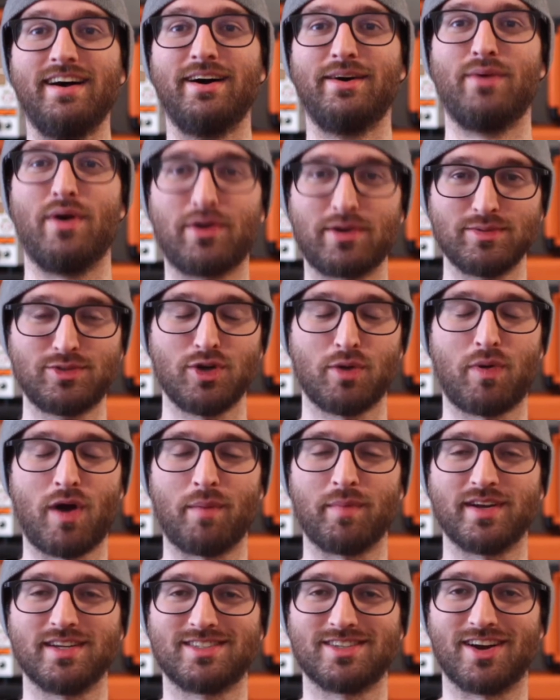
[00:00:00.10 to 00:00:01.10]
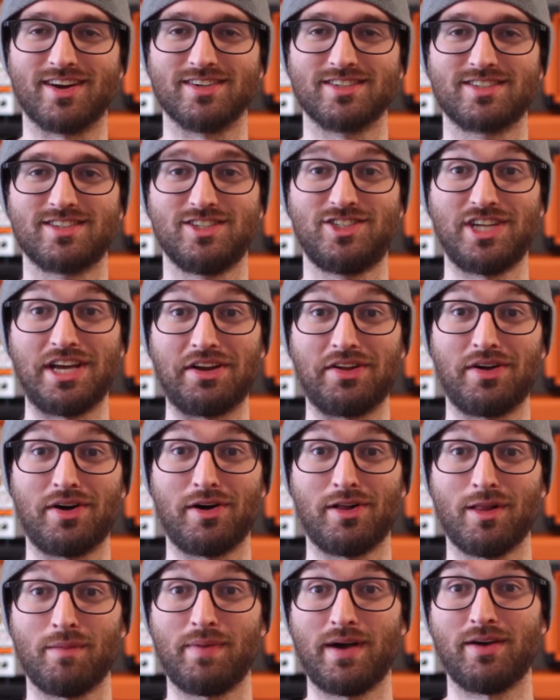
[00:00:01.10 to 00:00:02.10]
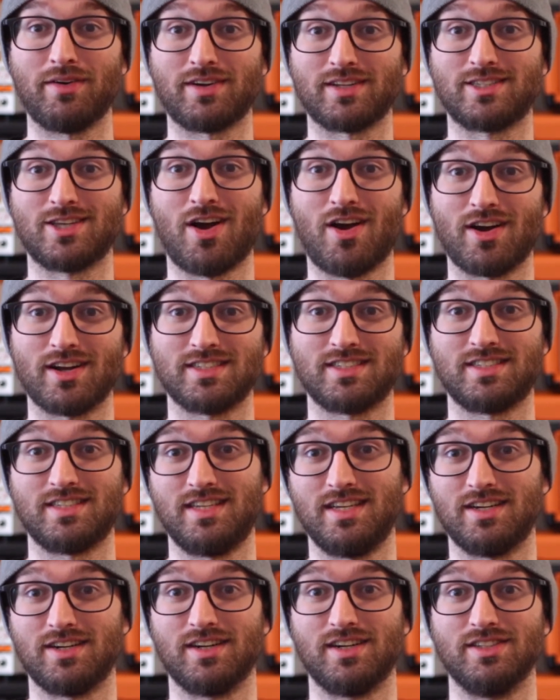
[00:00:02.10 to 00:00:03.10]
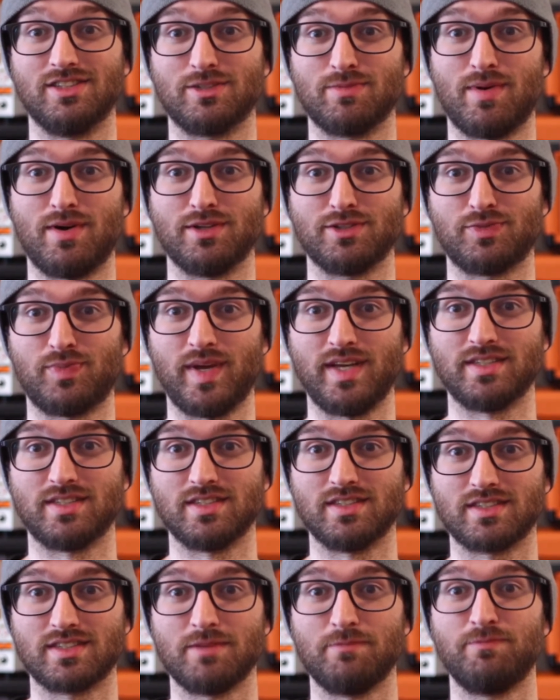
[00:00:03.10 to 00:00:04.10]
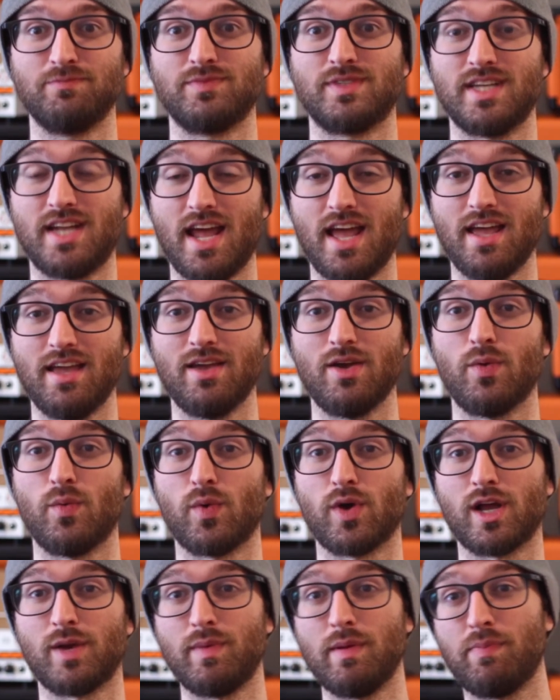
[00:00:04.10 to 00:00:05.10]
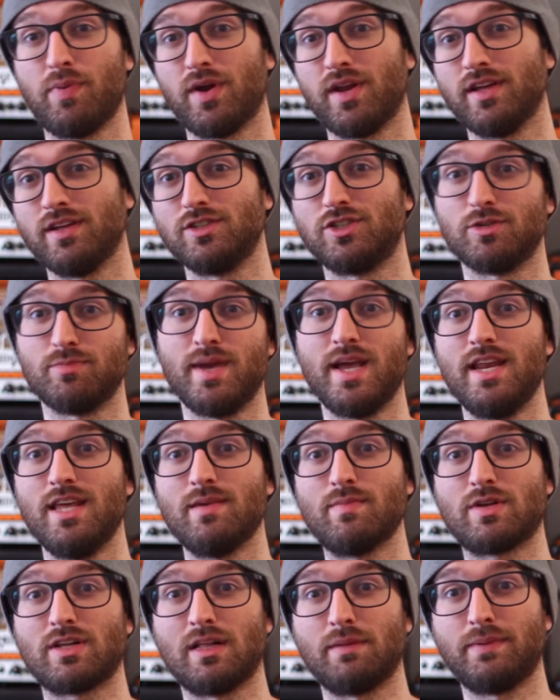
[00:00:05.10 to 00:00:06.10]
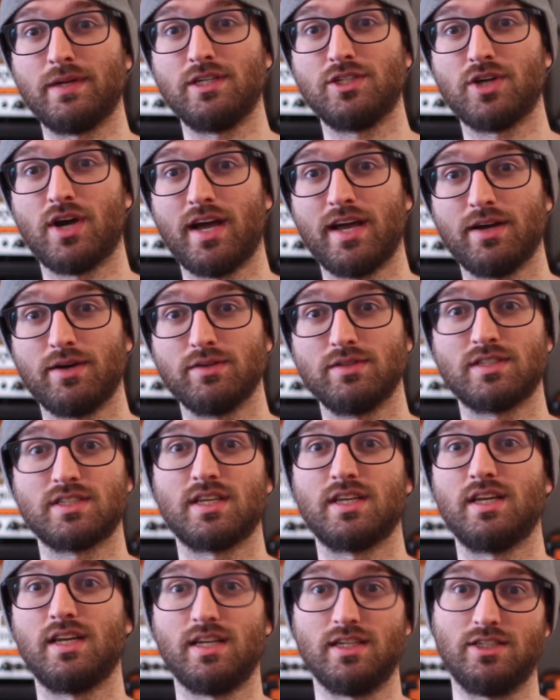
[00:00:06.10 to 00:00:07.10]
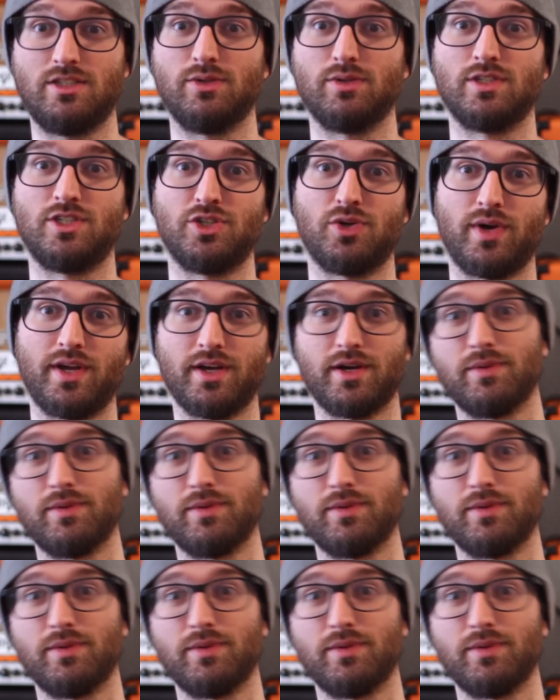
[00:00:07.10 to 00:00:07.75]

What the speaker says: Welcome to Apartment Guitars, the channel all about guitarists' gear in small spaces. Today, we're going to be putting germanium clipping diodes into a Joyo.